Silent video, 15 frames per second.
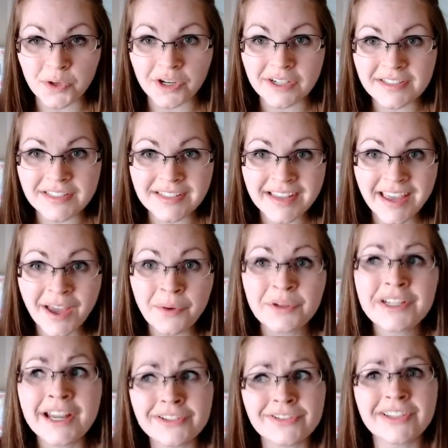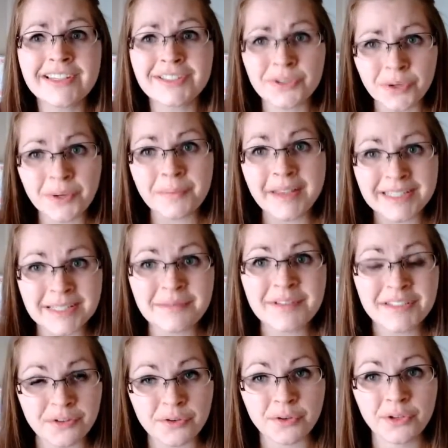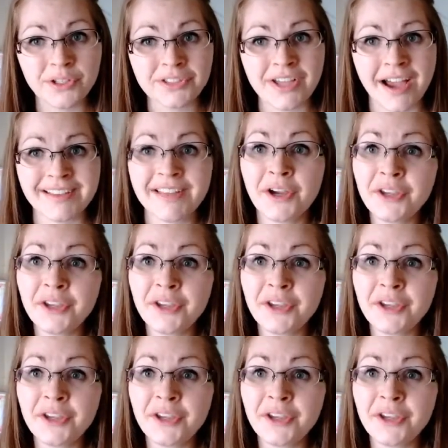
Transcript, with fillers: words, which actually sort of makes them listen to the whole talk.